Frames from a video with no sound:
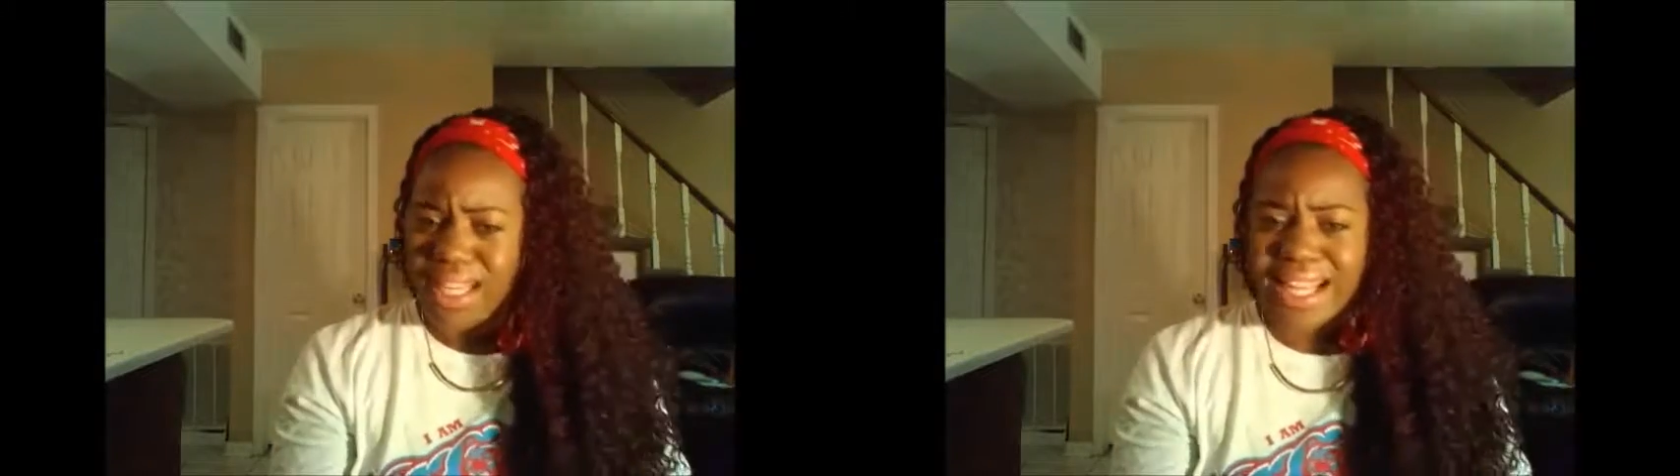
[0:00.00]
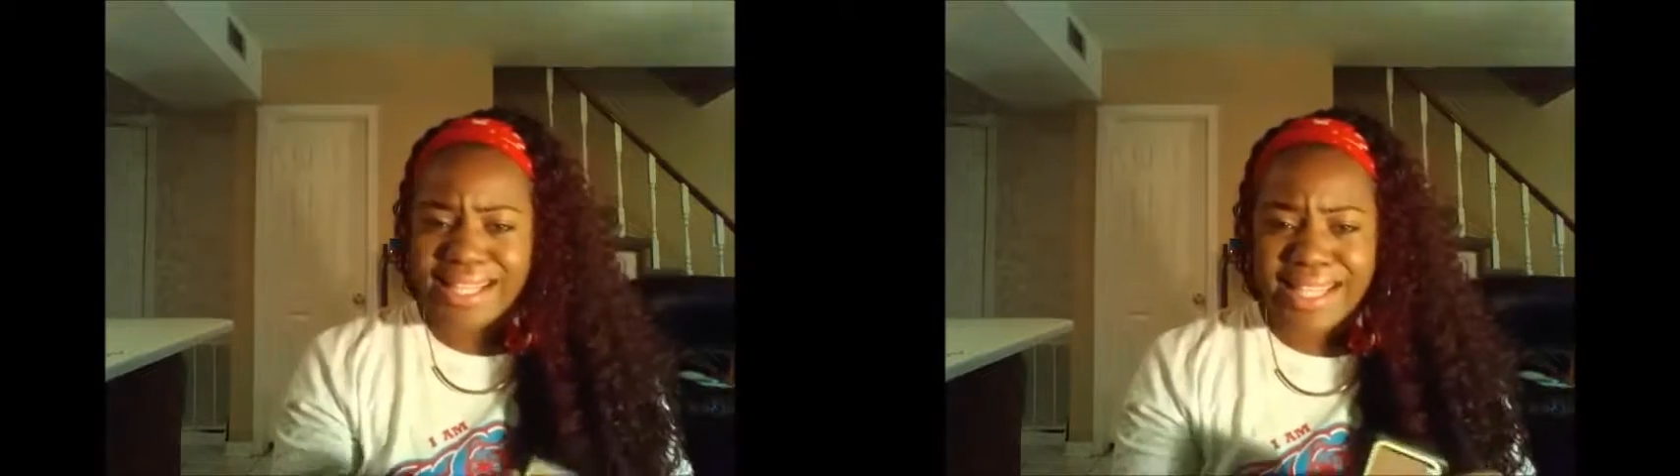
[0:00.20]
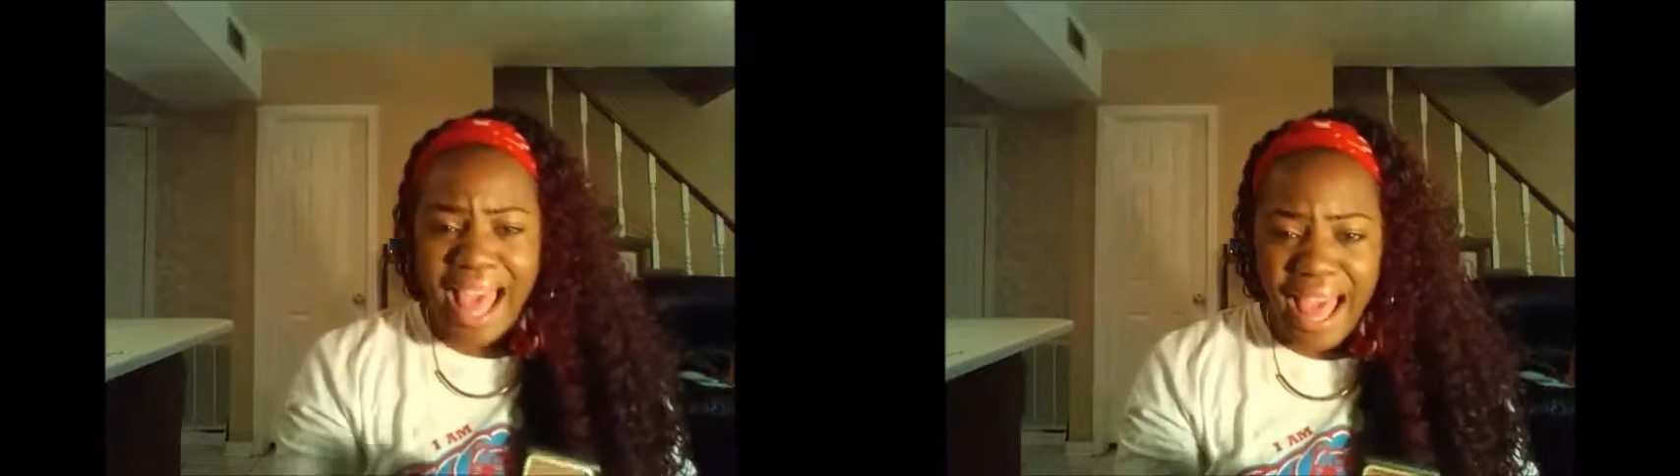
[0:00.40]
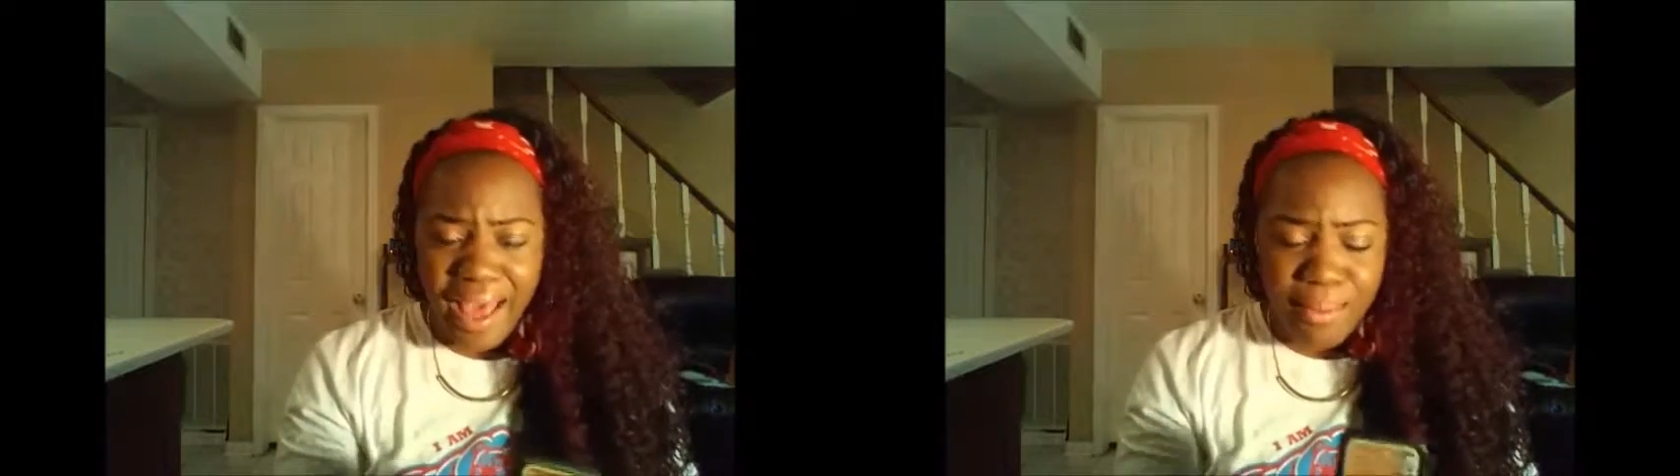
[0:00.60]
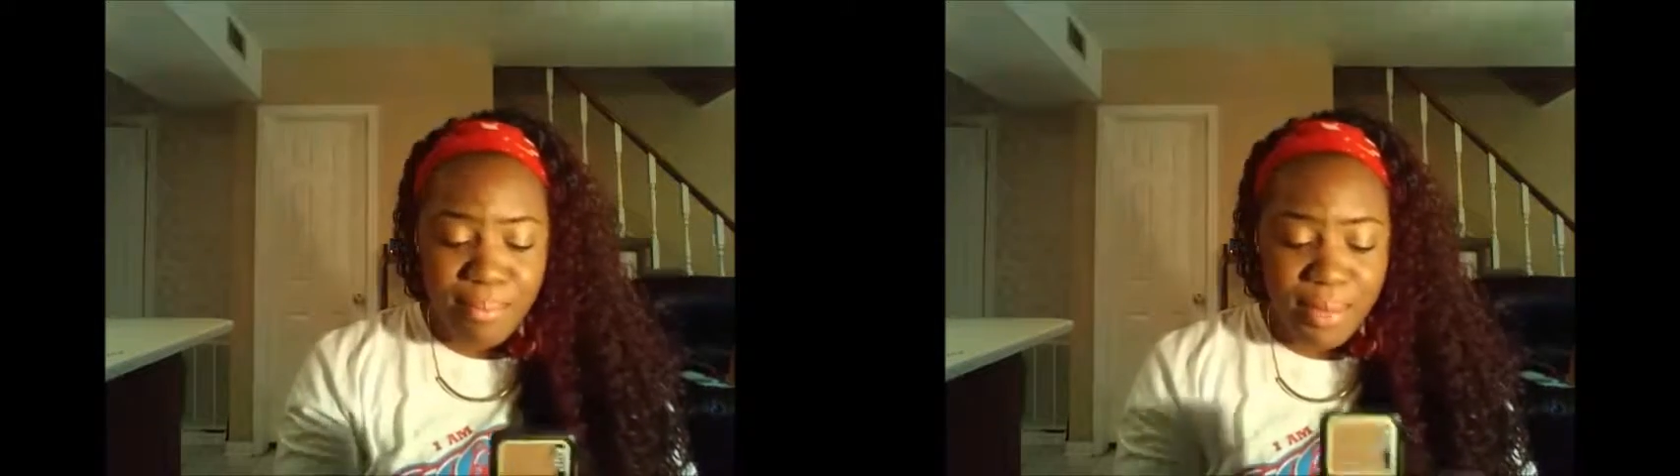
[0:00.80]
a
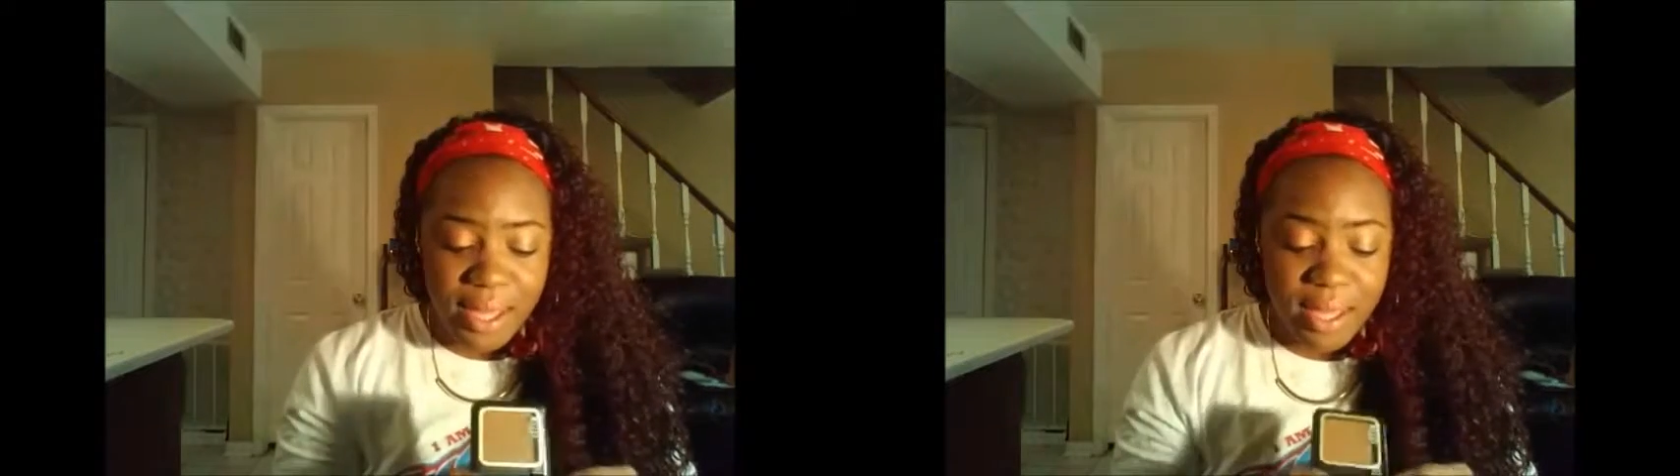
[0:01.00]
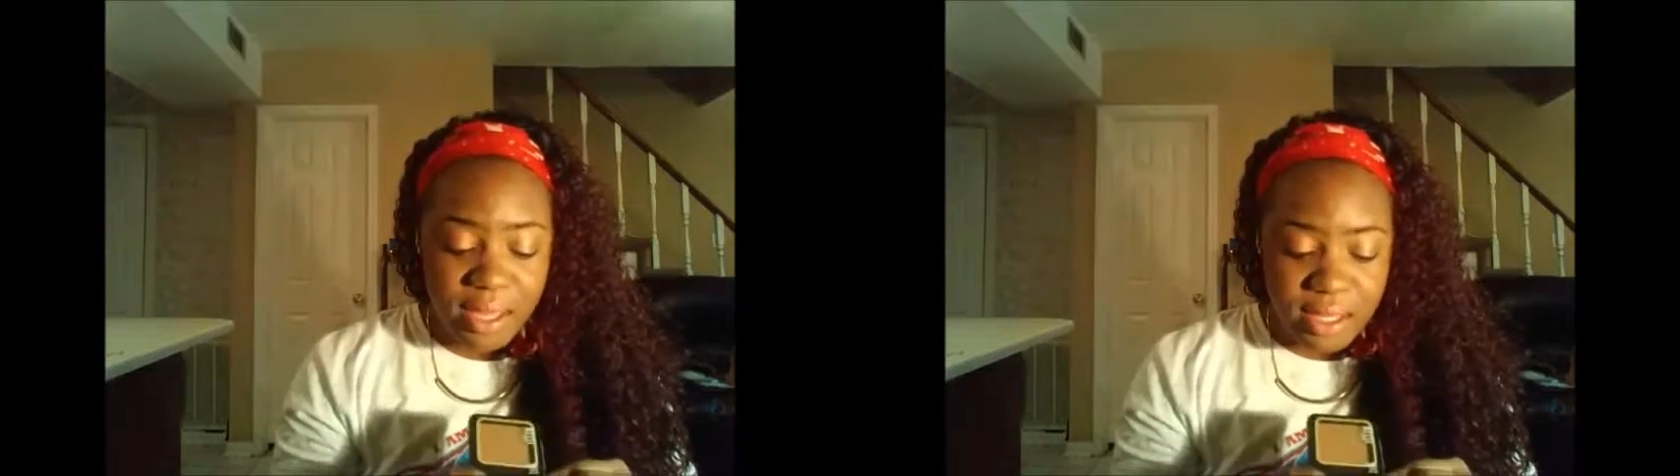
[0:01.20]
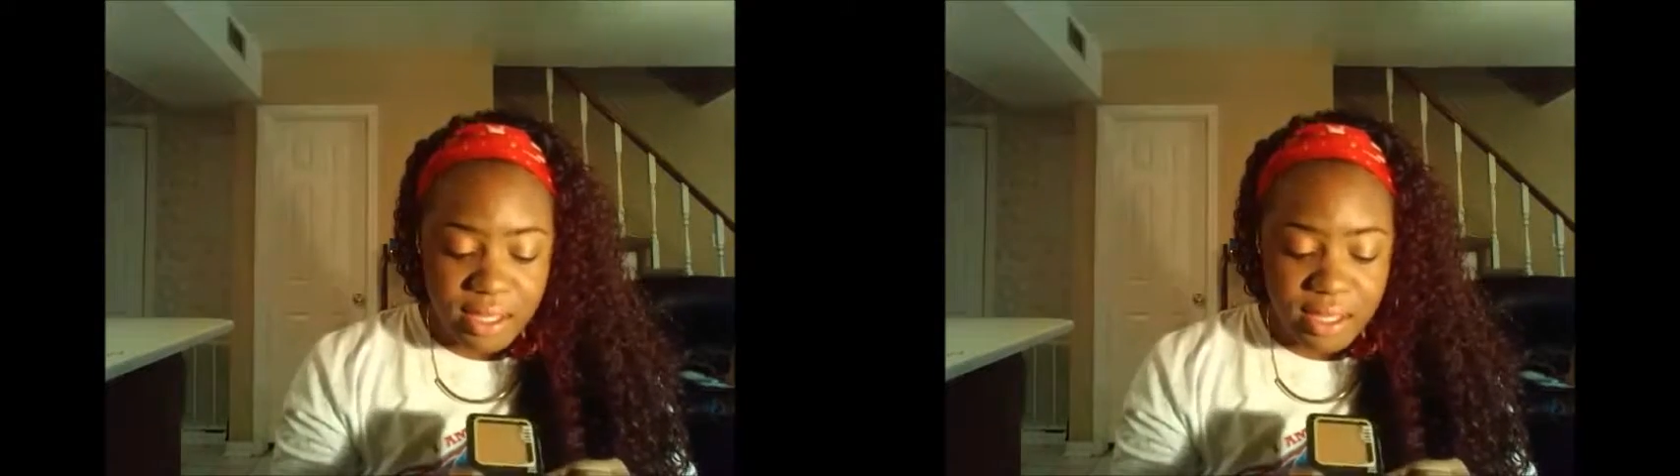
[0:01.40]
tad bit